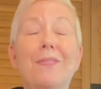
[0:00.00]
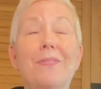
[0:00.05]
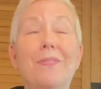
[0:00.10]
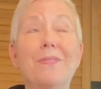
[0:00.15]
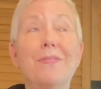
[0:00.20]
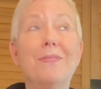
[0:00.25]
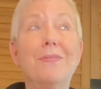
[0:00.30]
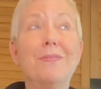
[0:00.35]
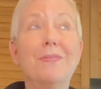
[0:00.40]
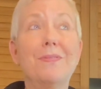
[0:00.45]

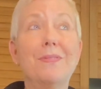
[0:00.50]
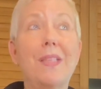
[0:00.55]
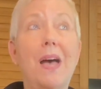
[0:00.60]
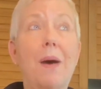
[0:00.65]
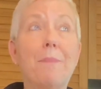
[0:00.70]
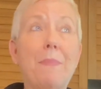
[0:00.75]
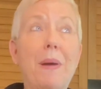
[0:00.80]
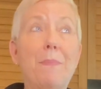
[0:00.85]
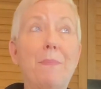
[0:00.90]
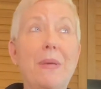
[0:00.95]

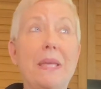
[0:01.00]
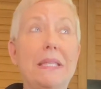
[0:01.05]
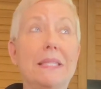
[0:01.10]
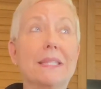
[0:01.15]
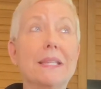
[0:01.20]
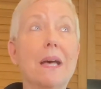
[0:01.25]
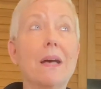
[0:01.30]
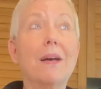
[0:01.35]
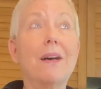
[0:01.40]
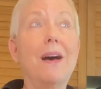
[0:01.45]
not my
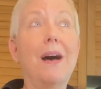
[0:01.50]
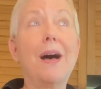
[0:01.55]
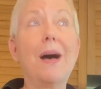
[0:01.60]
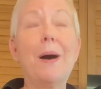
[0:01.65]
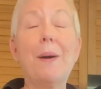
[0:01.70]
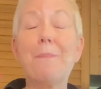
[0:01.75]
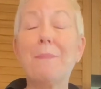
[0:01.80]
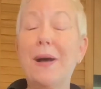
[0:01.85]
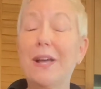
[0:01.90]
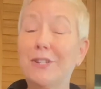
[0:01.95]

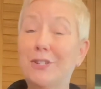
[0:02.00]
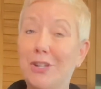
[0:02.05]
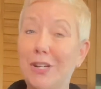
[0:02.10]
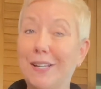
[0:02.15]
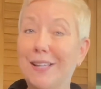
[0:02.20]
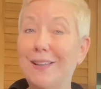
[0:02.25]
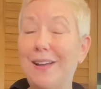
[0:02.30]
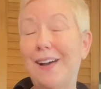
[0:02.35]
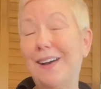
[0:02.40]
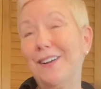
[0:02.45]
pizza, my
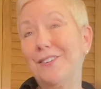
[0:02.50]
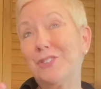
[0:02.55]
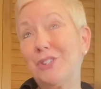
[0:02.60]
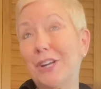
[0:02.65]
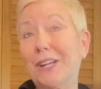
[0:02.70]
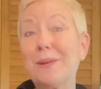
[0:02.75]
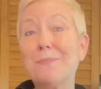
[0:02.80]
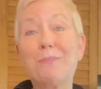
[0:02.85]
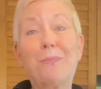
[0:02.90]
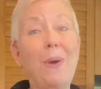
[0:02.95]

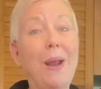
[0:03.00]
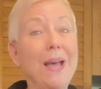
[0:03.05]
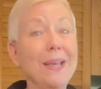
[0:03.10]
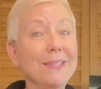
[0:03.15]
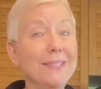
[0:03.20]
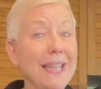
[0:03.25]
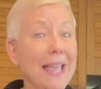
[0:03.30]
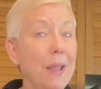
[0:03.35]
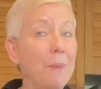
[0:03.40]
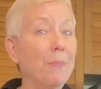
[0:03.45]
chicken
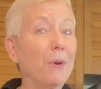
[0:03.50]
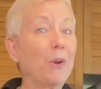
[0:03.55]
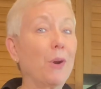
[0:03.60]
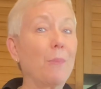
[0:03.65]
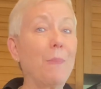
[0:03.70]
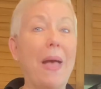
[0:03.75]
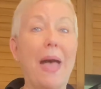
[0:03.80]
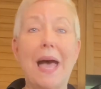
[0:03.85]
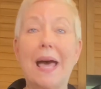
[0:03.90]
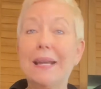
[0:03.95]
breast, hamburger
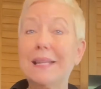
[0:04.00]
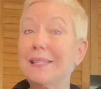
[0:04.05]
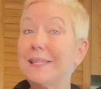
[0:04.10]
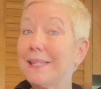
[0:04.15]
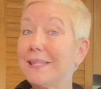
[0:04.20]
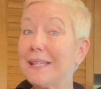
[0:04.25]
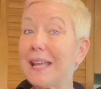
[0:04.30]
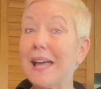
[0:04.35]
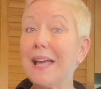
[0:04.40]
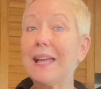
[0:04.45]
patty,
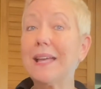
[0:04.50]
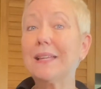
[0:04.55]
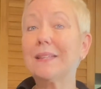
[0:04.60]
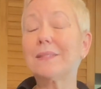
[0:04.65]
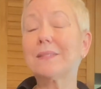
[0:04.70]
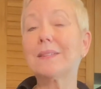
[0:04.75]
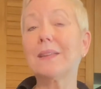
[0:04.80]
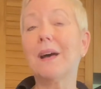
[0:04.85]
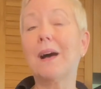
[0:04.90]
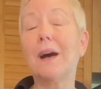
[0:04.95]

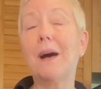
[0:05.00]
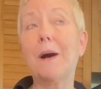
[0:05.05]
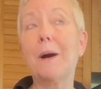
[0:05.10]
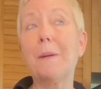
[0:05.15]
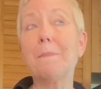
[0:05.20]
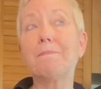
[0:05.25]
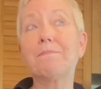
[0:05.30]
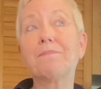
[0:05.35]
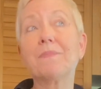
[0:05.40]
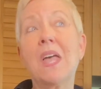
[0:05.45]
steaks.
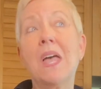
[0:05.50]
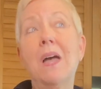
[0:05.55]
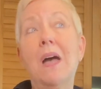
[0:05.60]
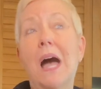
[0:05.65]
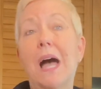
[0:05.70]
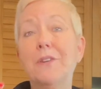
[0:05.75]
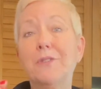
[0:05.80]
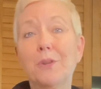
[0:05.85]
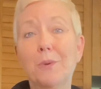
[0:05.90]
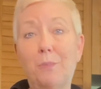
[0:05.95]

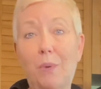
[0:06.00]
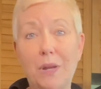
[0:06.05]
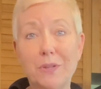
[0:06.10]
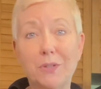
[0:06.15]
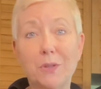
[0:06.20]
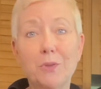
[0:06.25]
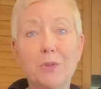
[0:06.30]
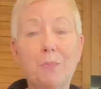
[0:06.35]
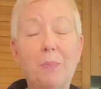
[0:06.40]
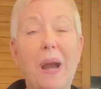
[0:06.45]
I do
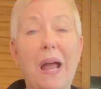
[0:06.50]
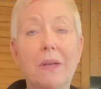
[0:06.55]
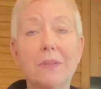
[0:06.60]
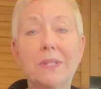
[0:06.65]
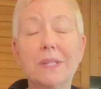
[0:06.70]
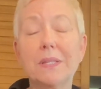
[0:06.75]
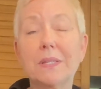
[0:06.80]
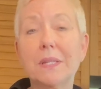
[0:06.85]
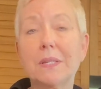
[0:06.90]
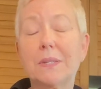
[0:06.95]
Brussels
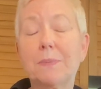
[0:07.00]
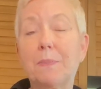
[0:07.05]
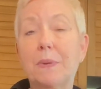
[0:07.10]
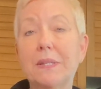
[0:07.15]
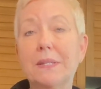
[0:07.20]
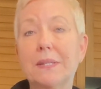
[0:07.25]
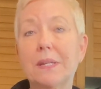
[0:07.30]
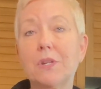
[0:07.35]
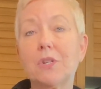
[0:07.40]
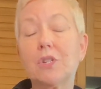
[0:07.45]
sprouts in this
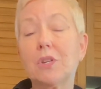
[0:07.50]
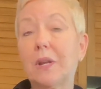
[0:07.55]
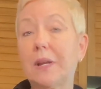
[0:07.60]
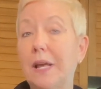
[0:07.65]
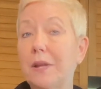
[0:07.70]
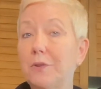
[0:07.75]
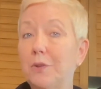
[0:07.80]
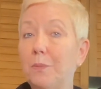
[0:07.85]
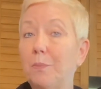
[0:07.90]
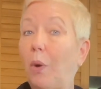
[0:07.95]
position.
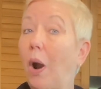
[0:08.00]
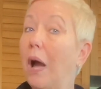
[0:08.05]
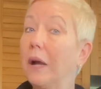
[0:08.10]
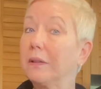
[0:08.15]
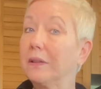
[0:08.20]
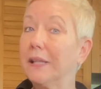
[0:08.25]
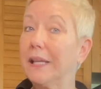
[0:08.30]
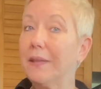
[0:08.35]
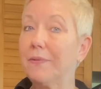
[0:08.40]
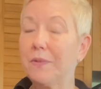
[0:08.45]
I do
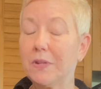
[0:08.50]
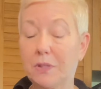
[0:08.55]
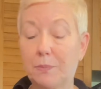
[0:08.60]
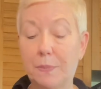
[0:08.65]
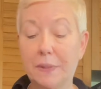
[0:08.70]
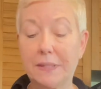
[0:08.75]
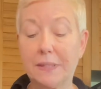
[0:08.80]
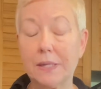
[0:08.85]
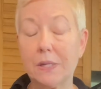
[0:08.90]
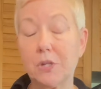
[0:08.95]
broccoli in this
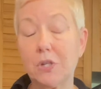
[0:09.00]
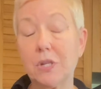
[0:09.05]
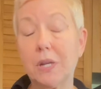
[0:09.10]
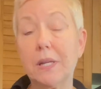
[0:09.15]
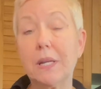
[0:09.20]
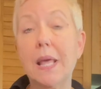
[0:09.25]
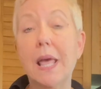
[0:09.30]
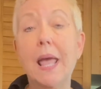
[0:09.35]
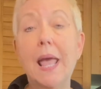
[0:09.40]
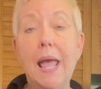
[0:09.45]

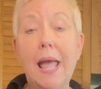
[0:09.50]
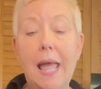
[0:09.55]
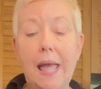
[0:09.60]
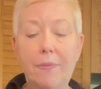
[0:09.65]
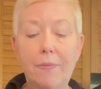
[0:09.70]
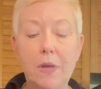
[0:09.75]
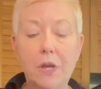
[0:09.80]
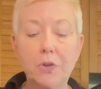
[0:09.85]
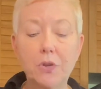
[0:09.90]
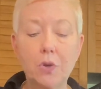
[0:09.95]
position.
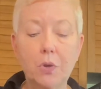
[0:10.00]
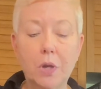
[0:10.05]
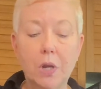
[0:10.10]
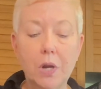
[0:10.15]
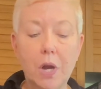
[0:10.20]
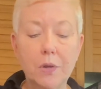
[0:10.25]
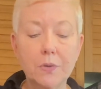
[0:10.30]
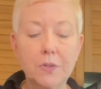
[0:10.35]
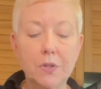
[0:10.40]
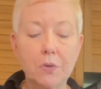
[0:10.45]
And then you can
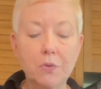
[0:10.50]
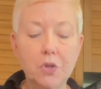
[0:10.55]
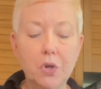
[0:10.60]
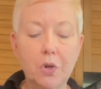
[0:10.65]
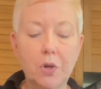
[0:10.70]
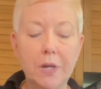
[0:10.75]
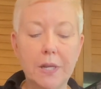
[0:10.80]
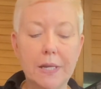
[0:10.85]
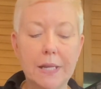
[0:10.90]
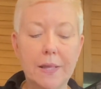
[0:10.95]
also
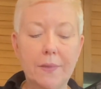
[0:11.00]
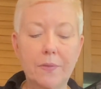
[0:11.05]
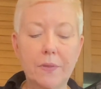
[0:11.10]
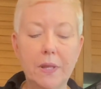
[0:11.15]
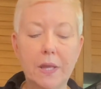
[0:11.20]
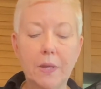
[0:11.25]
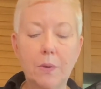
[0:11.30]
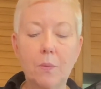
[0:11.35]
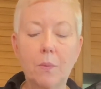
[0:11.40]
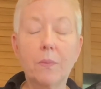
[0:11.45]
turn it in
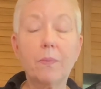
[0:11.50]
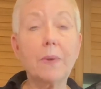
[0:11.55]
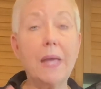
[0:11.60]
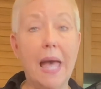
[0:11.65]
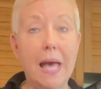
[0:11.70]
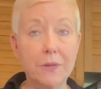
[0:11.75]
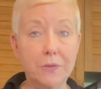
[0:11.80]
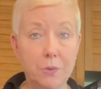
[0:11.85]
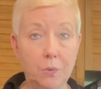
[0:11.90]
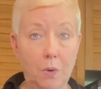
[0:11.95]
the
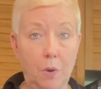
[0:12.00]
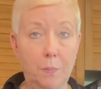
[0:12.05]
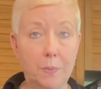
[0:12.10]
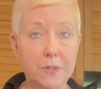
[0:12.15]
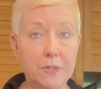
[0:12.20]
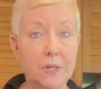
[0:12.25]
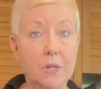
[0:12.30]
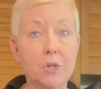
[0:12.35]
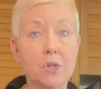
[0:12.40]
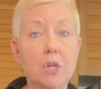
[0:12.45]
casserole
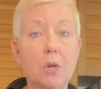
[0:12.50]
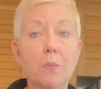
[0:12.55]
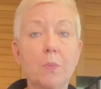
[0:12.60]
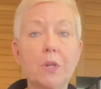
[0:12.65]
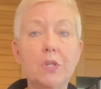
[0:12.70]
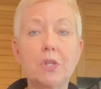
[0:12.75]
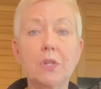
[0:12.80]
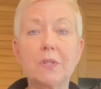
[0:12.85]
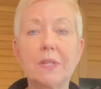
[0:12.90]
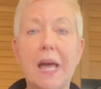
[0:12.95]
position,
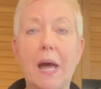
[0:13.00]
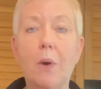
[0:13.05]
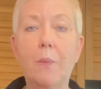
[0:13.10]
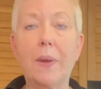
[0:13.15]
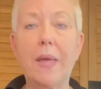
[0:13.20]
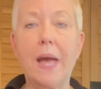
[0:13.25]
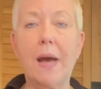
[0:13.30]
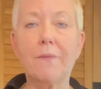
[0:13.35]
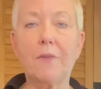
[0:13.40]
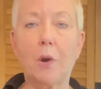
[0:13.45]
which is how
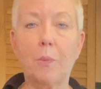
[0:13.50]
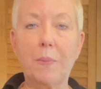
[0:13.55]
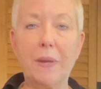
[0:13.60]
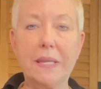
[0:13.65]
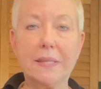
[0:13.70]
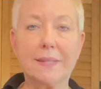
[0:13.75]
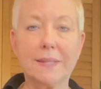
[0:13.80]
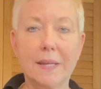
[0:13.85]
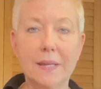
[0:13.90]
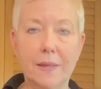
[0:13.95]
we have our
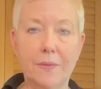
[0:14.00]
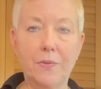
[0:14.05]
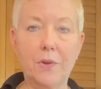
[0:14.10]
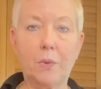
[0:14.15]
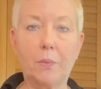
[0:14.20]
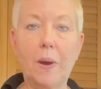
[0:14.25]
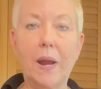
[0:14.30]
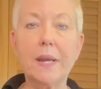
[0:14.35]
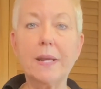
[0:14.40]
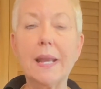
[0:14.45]
pizza in there
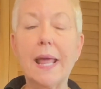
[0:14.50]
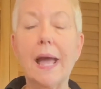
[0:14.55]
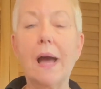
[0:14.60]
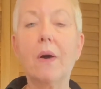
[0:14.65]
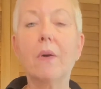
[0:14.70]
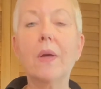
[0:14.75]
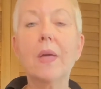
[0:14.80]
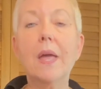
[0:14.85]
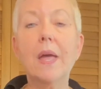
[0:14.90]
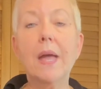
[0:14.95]
right
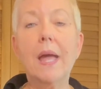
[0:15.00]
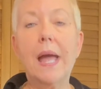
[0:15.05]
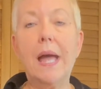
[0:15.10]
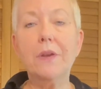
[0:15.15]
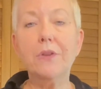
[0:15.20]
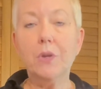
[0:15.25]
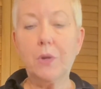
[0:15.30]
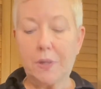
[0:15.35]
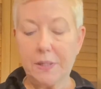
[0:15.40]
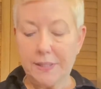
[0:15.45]
now.
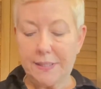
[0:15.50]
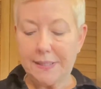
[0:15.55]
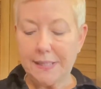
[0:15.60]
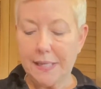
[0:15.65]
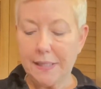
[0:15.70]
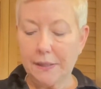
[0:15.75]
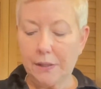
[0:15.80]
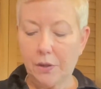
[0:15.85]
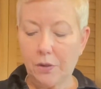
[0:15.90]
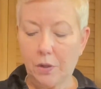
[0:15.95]
And you can
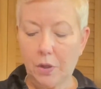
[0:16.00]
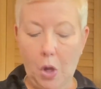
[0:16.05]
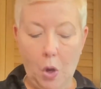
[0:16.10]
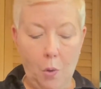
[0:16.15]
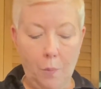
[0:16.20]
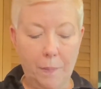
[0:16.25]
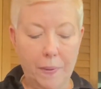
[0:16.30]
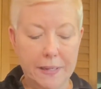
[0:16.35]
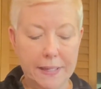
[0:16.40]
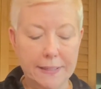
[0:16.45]
see little
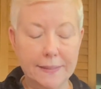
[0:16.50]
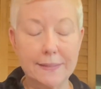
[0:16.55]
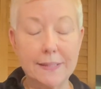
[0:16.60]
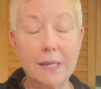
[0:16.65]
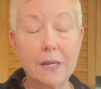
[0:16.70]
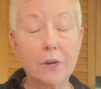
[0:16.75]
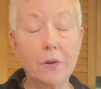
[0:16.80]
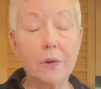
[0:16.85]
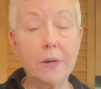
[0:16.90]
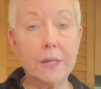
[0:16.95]
openings
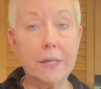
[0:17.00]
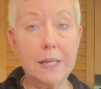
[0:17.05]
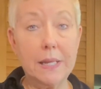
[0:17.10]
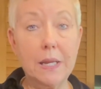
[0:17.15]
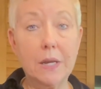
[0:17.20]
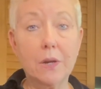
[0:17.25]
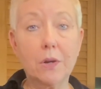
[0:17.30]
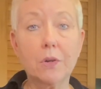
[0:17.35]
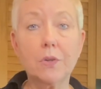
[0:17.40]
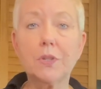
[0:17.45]
here and
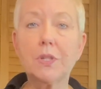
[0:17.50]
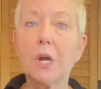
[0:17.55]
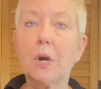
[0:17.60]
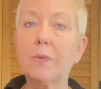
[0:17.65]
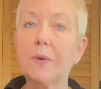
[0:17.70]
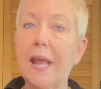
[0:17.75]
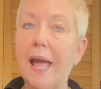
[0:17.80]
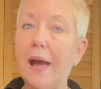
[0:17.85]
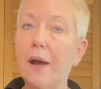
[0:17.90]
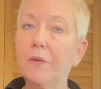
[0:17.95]
here. So
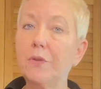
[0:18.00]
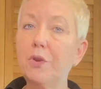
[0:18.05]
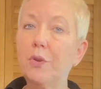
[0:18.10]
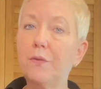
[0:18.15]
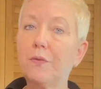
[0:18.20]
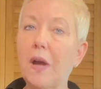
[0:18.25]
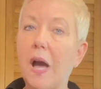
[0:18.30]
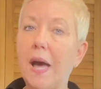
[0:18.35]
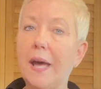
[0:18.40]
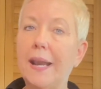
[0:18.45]
now
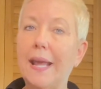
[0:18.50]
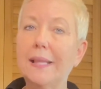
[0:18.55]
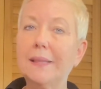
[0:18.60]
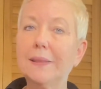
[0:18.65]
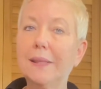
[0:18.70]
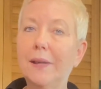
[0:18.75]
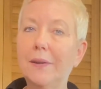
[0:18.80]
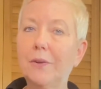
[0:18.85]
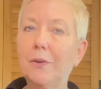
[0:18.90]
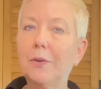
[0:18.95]
you've got a
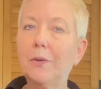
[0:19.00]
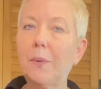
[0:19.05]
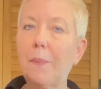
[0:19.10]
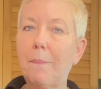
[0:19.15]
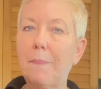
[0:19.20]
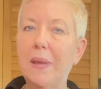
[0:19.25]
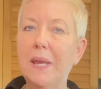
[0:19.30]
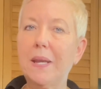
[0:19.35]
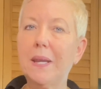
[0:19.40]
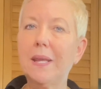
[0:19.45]
little
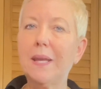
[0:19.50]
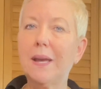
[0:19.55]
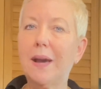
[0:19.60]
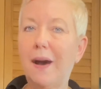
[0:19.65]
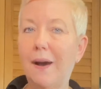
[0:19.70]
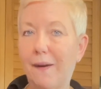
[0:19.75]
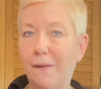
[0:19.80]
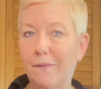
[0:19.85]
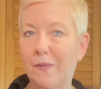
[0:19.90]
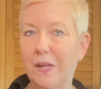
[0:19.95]
mini
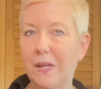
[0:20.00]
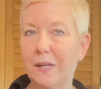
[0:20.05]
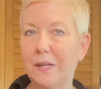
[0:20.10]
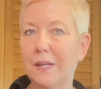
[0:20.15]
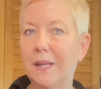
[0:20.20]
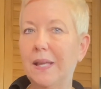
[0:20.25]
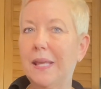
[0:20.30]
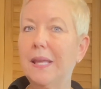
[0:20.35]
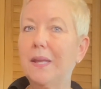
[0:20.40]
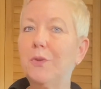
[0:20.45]

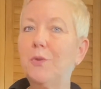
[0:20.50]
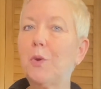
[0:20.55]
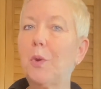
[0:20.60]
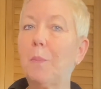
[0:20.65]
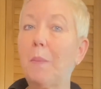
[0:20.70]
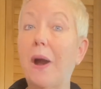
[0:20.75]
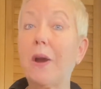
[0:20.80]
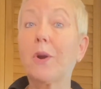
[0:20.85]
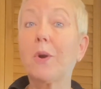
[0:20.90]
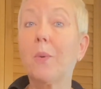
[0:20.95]
oven in your
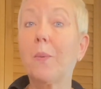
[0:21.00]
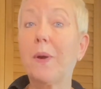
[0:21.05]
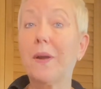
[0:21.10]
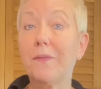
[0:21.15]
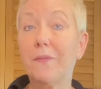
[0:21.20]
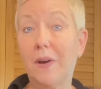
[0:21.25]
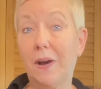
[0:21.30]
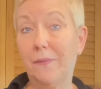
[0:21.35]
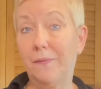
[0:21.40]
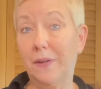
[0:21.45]

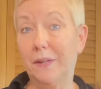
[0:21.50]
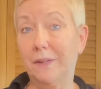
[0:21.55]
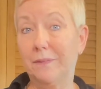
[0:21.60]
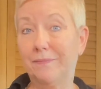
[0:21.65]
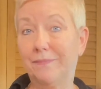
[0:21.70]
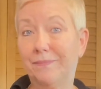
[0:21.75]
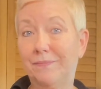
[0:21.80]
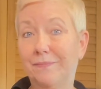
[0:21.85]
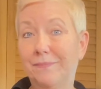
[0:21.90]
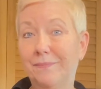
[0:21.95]
microwave oven.
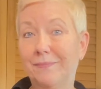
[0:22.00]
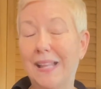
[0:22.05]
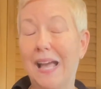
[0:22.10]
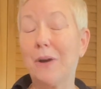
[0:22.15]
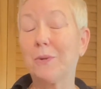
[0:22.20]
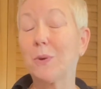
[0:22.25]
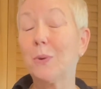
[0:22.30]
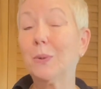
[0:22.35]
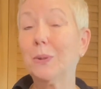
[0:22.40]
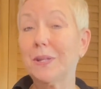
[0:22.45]

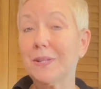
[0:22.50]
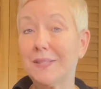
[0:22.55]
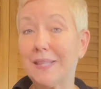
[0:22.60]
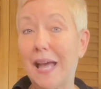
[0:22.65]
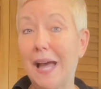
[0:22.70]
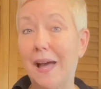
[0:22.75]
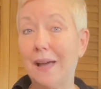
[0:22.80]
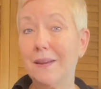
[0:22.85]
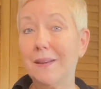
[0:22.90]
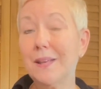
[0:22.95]
How cool is
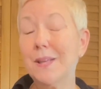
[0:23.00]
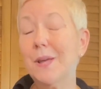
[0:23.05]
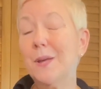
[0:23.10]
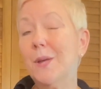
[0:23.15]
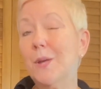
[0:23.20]
that?